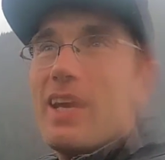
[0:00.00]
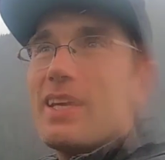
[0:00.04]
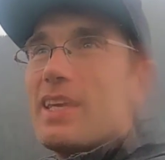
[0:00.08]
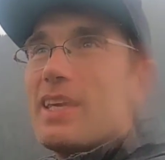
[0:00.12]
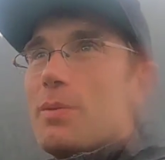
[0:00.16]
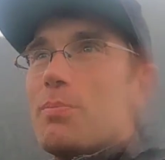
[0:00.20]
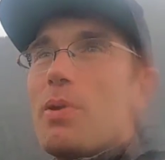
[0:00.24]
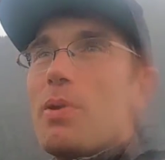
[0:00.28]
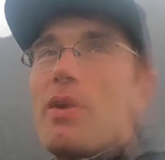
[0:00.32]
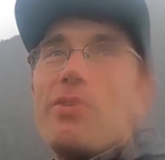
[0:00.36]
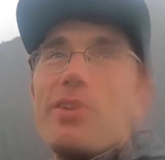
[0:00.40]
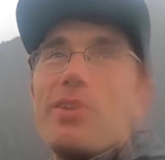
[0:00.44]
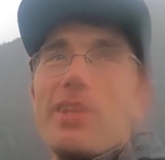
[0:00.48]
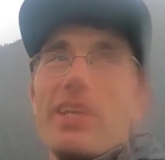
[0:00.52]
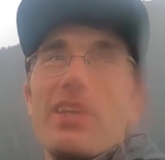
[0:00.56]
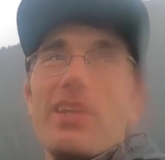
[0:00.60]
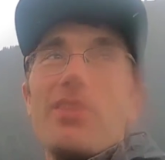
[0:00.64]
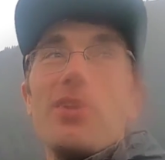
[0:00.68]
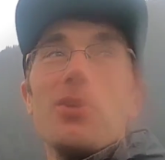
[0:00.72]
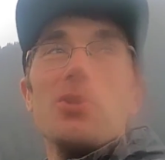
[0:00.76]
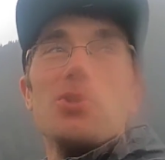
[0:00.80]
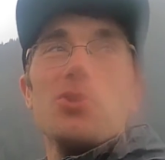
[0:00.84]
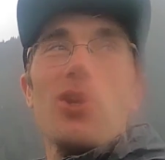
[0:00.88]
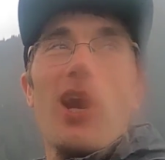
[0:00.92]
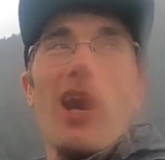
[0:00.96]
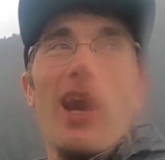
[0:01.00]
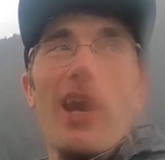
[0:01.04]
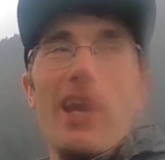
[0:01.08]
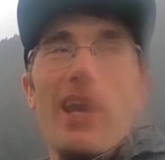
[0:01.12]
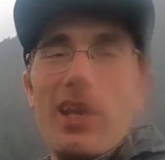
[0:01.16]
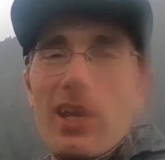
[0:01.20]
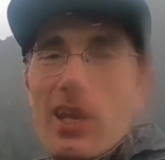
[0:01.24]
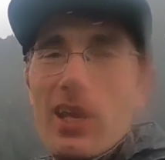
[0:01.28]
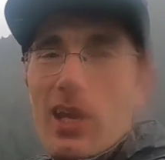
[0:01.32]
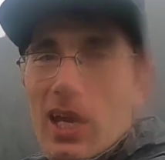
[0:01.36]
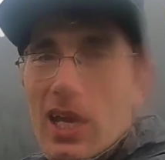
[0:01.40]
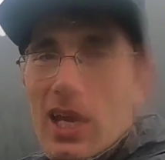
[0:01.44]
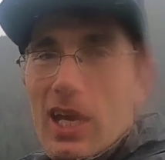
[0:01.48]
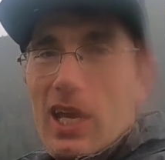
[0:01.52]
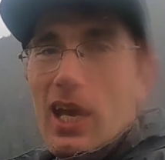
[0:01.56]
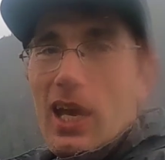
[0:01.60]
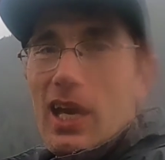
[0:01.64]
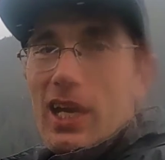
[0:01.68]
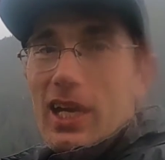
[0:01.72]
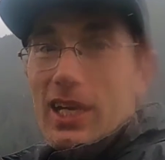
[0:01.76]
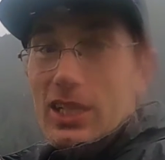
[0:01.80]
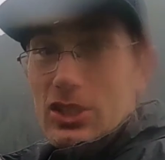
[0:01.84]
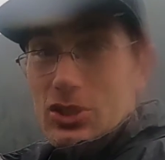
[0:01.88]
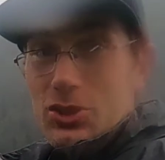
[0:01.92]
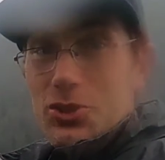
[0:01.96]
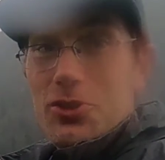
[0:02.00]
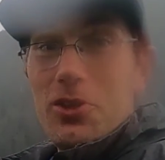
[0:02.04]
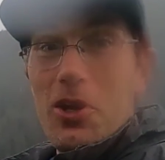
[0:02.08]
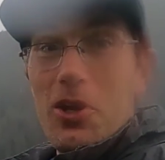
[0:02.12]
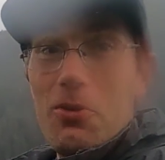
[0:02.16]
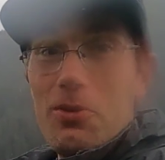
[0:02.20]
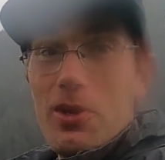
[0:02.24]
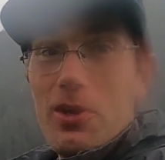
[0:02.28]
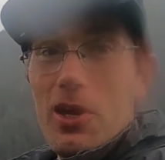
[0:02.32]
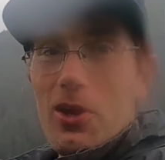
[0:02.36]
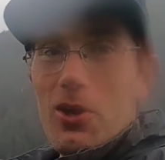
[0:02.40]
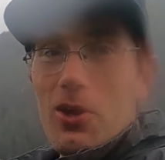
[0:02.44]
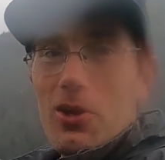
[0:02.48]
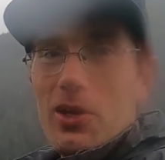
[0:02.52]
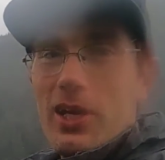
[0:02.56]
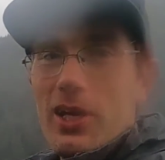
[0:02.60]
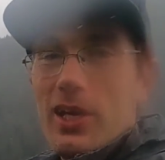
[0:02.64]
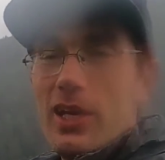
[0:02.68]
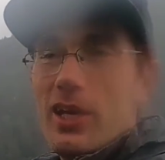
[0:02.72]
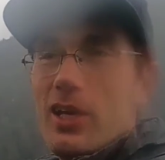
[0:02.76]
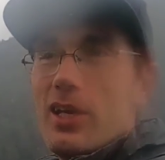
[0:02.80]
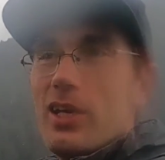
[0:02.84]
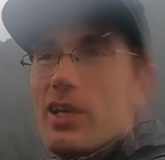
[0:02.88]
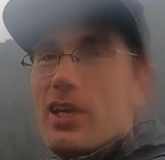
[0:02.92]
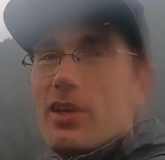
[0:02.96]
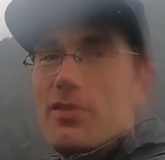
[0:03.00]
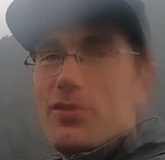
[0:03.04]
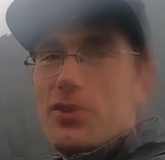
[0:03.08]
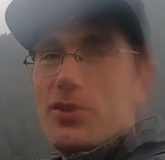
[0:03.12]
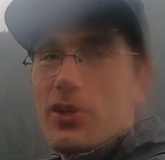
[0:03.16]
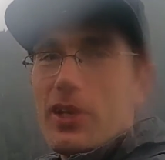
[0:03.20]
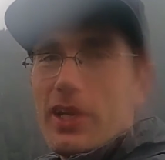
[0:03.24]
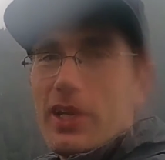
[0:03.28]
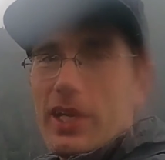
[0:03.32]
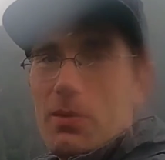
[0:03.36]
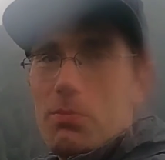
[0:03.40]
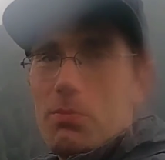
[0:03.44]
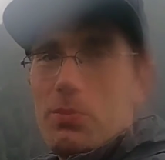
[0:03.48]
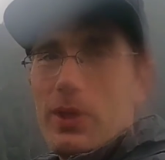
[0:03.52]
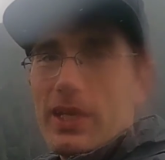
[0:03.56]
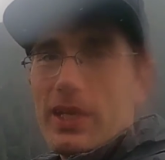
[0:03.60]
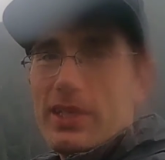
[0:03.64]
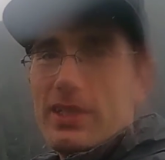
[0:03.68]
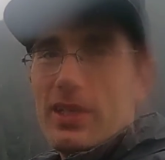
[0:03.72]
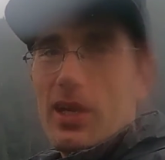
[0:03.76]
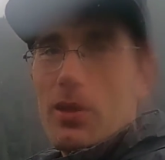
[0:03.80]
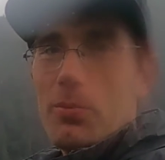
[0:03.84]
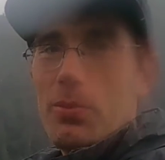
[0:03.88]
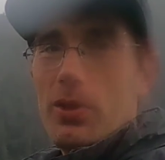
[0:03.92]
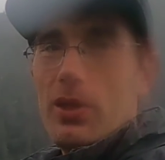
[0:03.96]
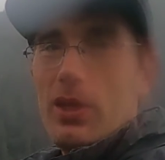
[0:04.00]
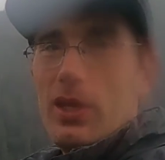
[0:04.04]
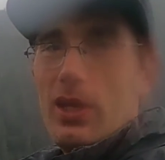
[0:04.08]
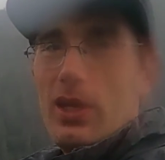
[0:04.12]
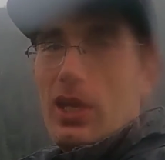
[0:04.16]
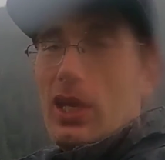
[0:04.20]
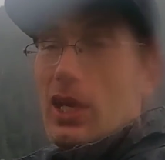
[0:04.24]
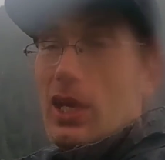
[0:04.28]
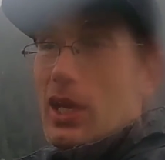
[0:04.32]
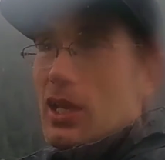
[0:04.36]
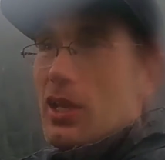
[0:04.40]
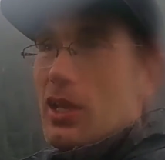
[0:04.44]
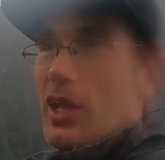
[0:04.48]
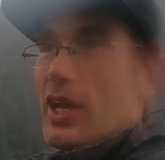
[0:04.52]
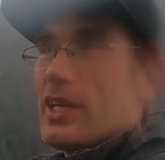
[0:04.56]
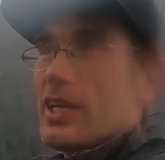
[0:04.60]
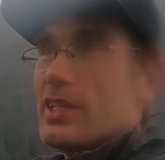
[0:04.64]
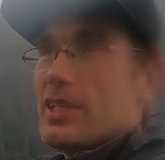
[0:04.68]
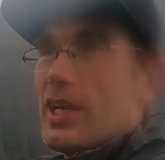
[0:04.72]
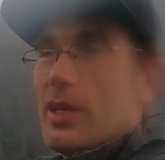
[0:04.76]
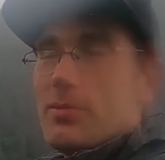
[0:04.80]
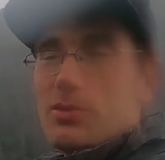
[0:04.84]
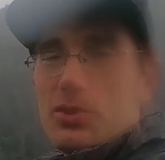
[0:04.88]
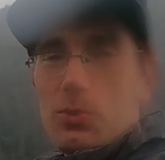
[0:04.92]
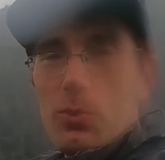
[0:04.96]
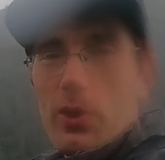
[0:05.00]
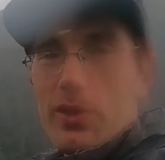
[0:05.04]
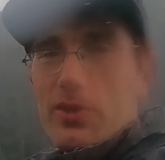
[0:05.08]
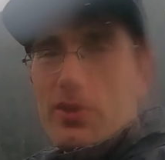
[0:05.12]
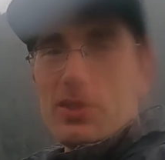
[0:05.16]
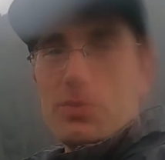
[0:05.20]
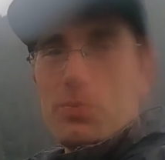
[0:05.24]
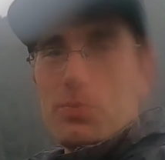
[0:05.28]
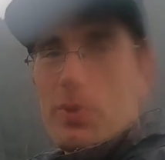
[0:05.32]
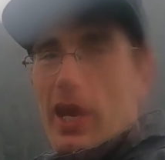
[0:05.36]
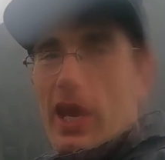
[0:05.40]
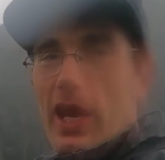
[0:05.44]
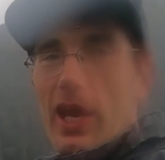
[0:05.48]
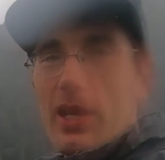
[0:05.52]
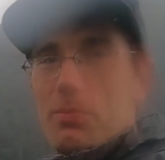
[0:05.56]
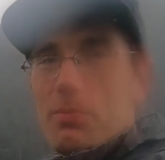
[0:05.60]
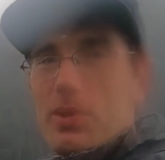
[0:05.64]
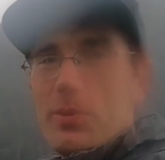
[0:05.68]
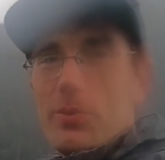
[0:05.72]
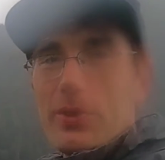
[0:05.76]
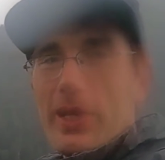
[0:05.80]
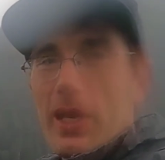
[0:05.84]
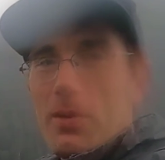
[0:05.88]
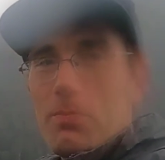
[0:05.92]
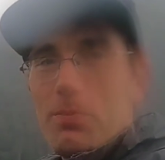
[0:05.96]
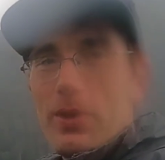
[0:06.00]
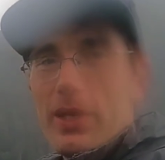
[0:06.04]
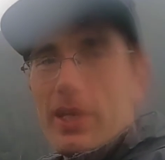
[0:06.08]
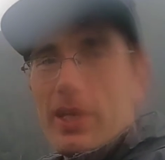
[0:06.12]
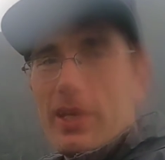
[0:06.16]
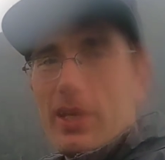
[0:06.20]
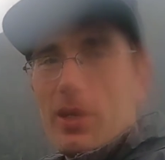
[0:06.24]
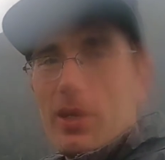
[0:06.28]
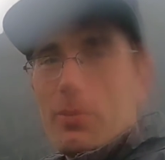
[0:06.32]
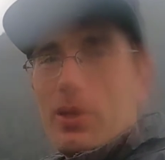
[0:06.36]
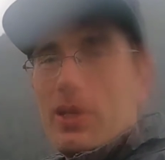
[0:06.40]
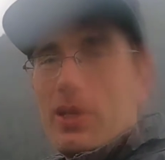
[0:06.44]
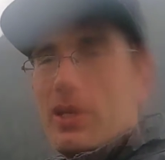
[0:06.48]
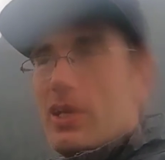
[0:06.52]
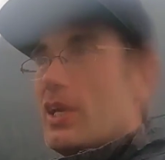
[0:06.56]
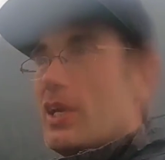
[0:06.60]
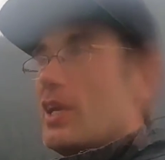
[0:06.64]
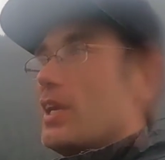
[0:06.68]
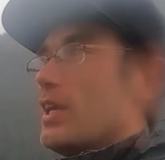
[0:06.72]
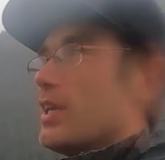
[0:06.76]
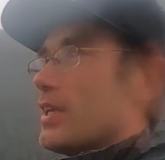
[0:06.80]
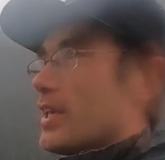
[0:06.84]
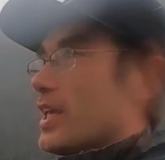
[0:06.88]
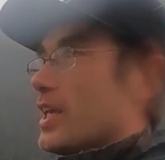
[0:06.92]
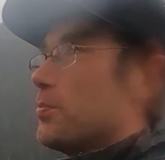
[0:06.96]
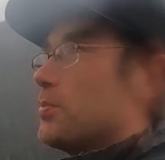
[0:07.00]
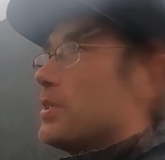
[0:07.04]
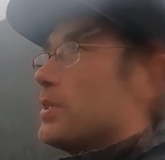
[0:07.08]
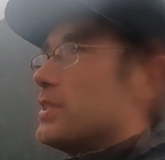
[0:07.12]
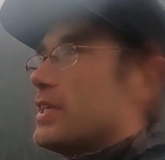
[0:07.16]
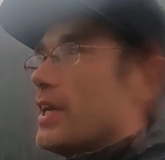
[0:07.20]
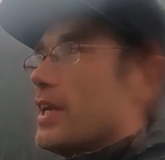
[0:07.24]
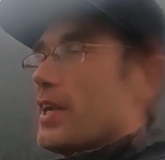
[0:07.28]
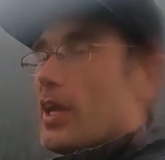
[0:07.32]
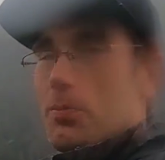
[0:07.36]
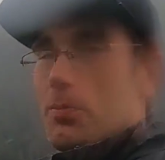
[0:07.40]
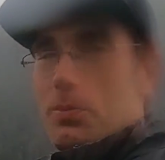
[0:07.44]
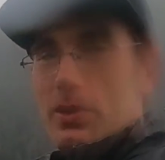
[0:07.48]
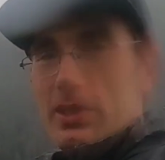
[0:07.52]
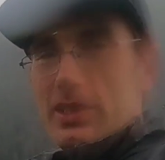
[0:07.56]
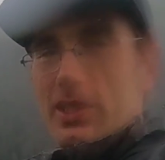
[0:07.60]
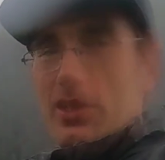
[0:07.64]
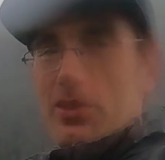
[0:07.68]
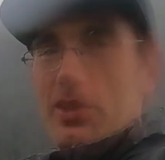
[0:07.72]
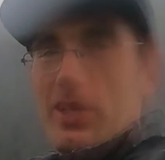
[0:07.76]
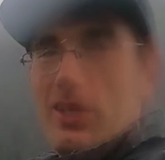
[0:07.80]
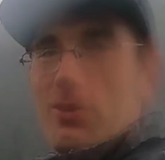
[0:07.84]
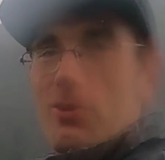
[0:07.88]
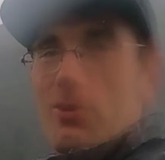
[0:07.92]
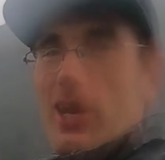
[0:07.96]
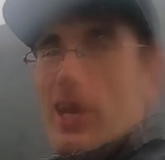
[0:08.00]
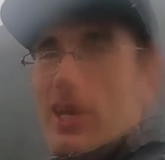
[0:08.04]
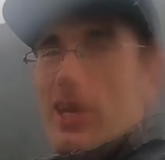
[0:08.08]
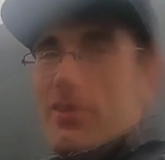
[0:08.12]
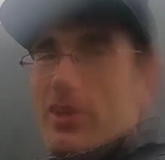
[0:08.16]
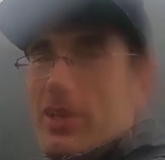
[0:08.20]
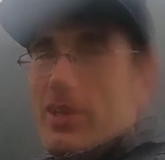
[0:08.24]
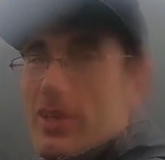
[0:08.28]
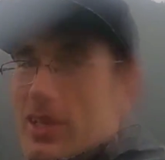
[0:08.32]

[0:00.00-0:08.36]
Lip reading: Keep everything in there dry, because you don't know if you're gonna get picked up. A lot of times the weather's bad and people can't pick you up. Keep the tent up until they arrive.